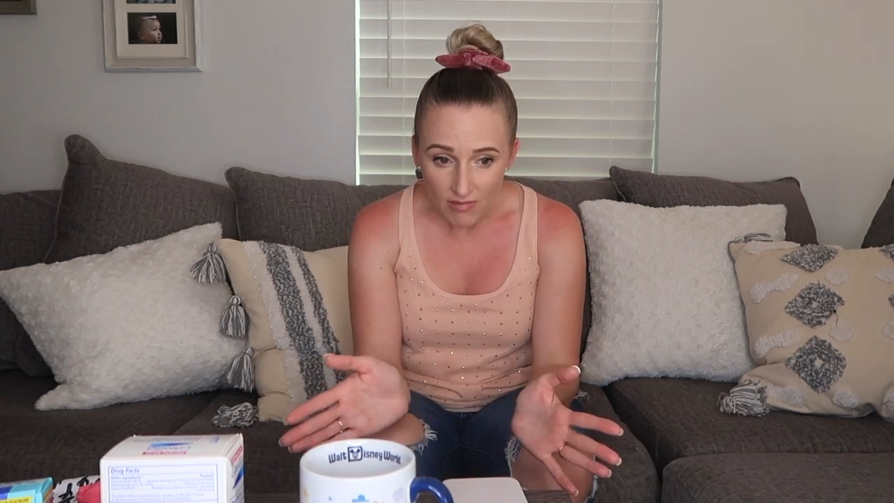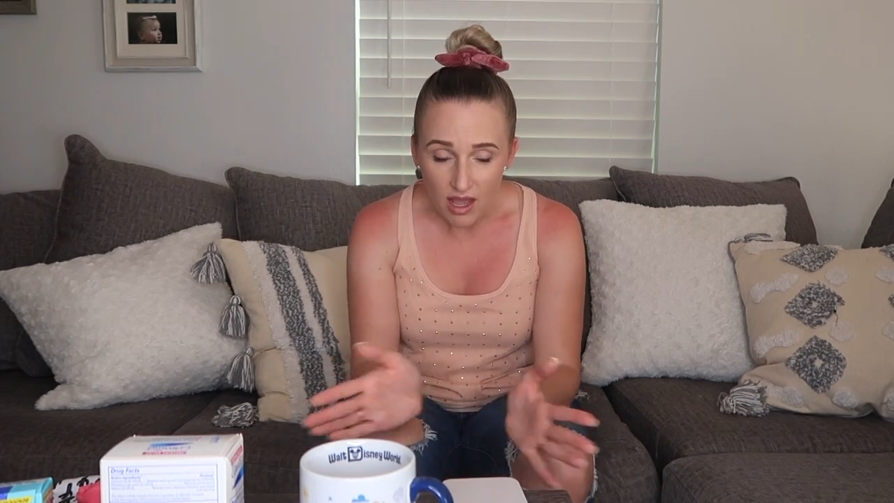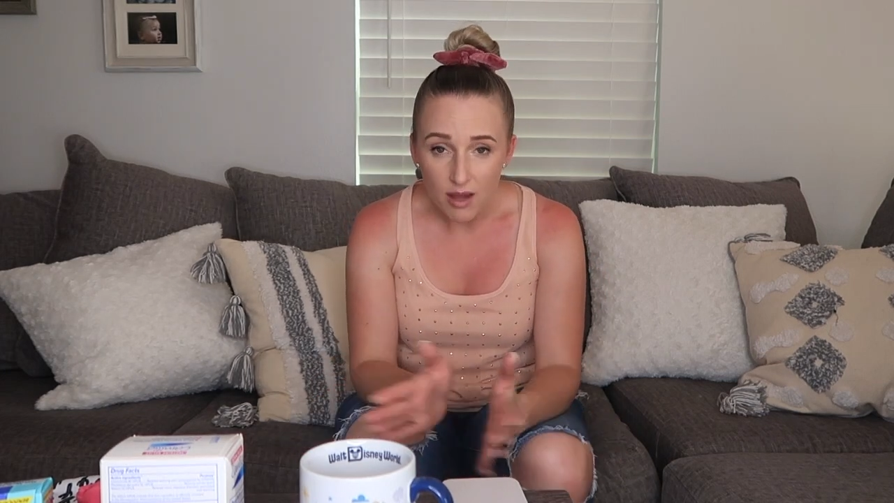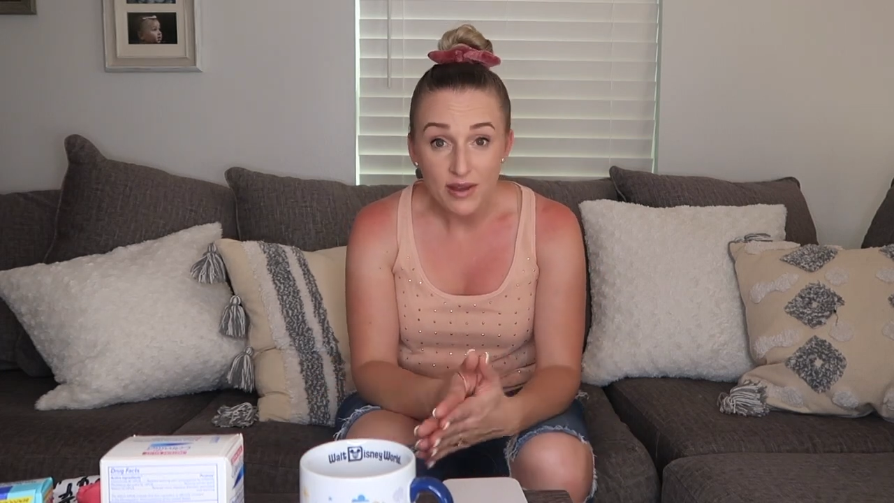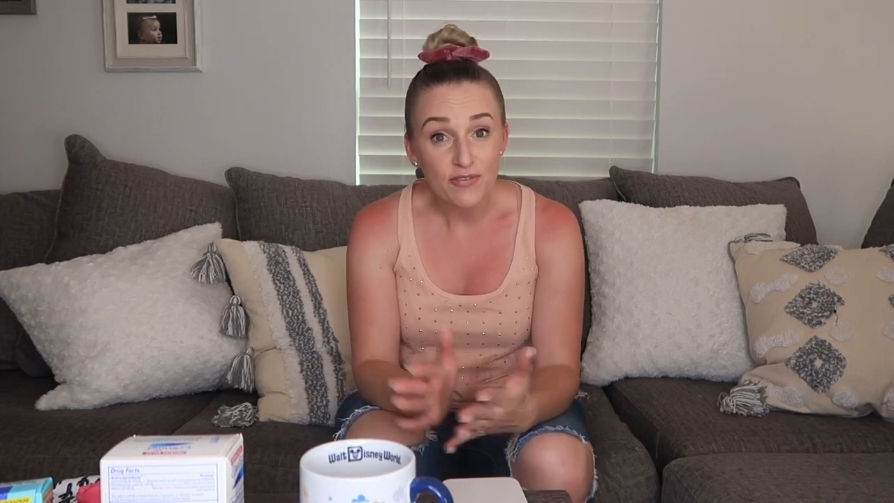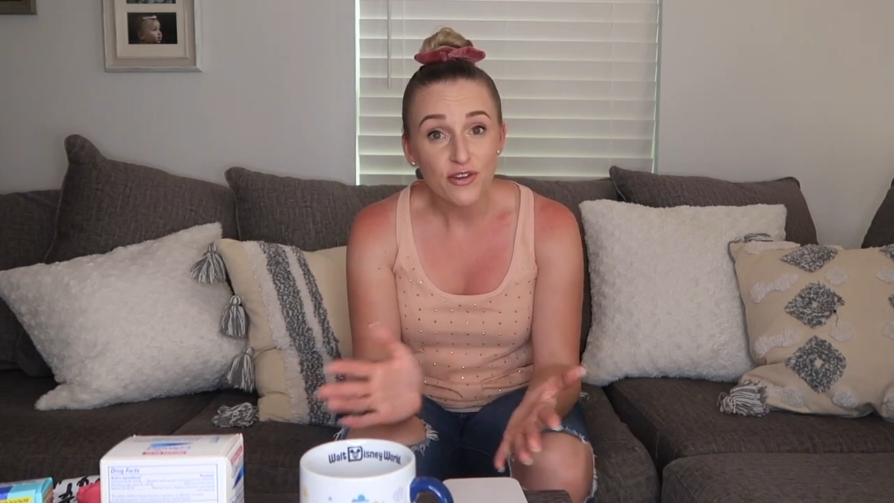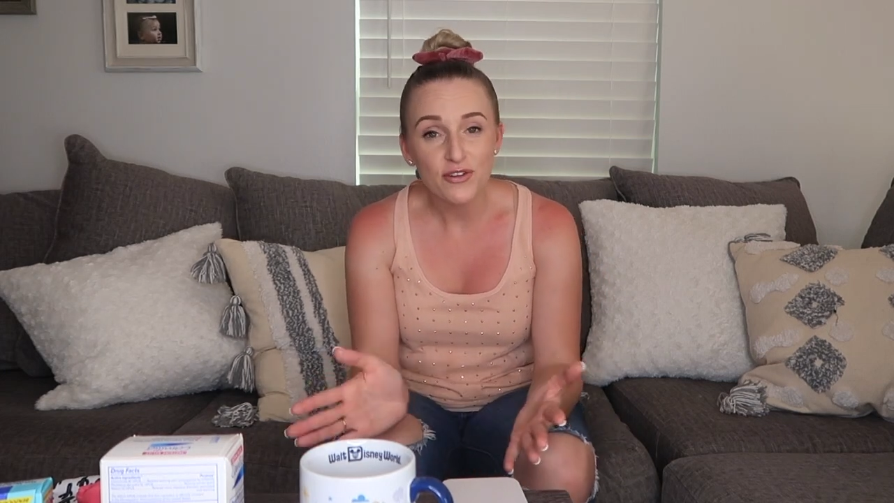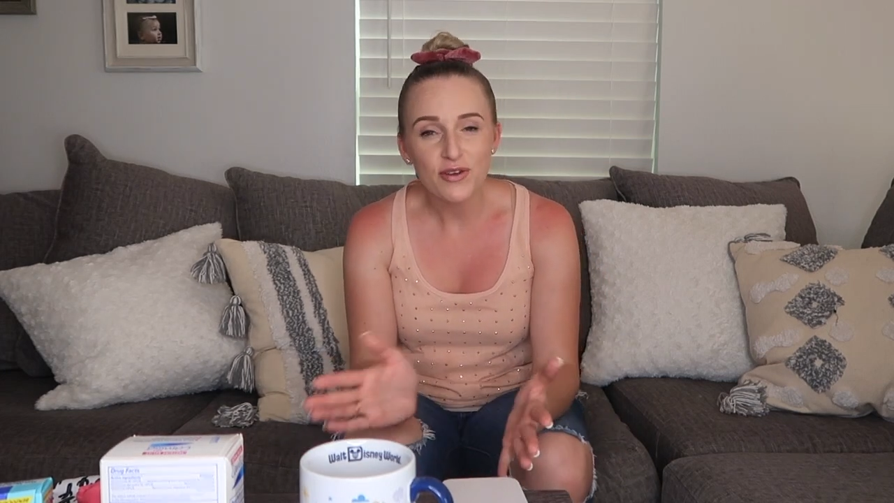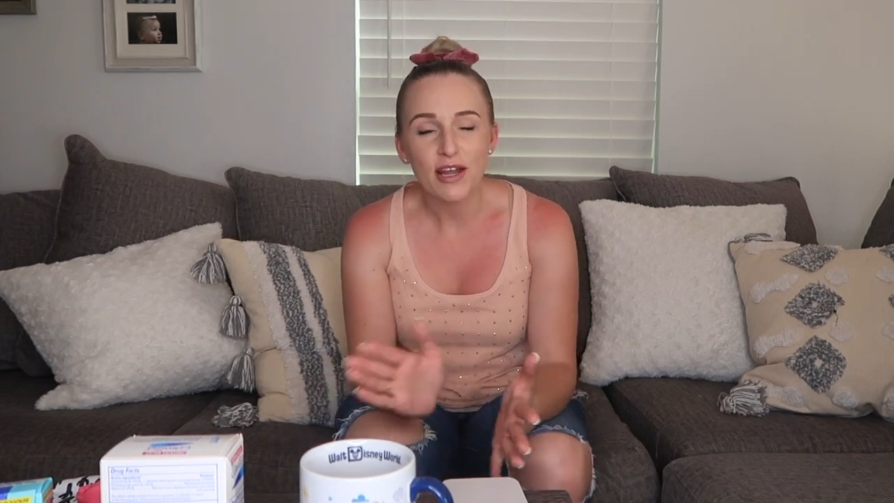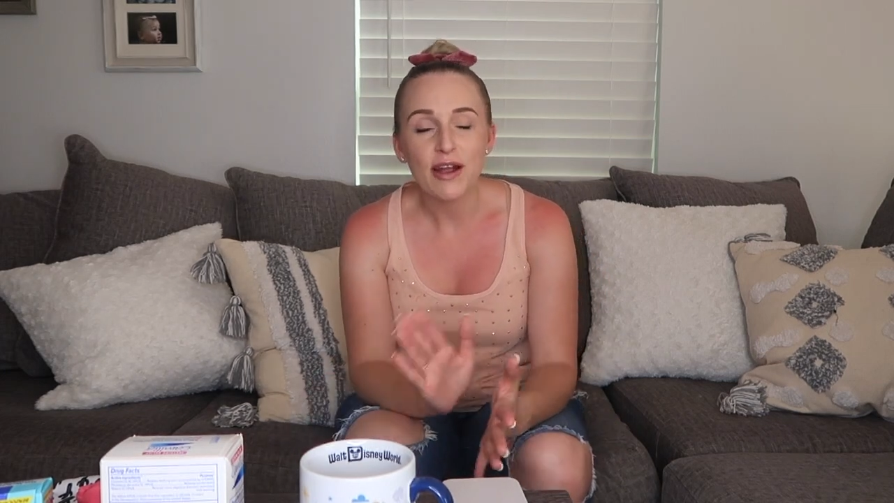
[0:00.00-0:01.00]
Um, and if you're
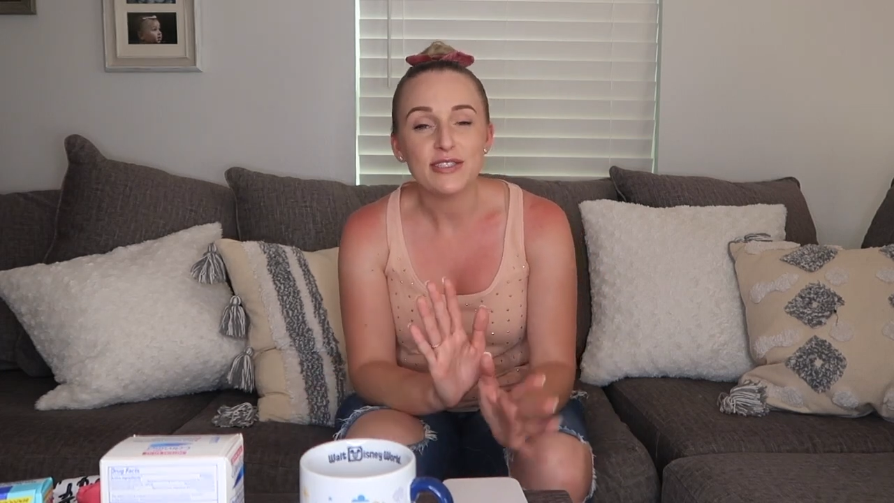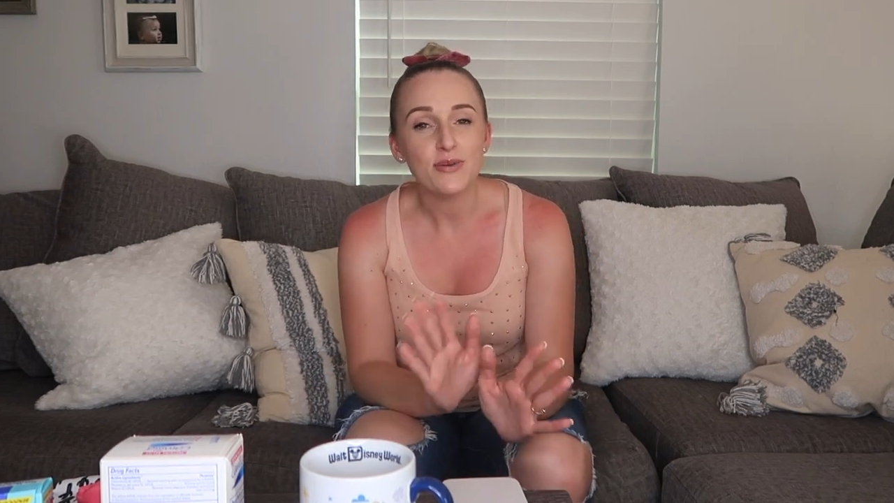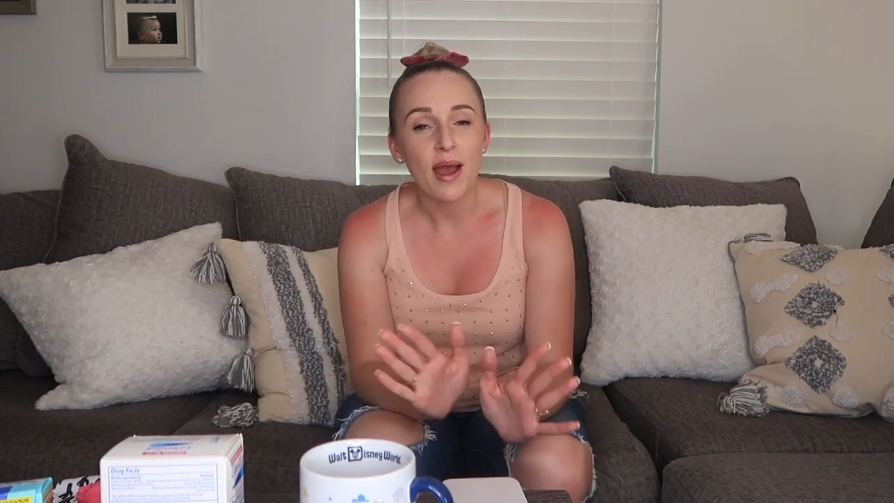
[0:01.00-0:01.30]
new here, I do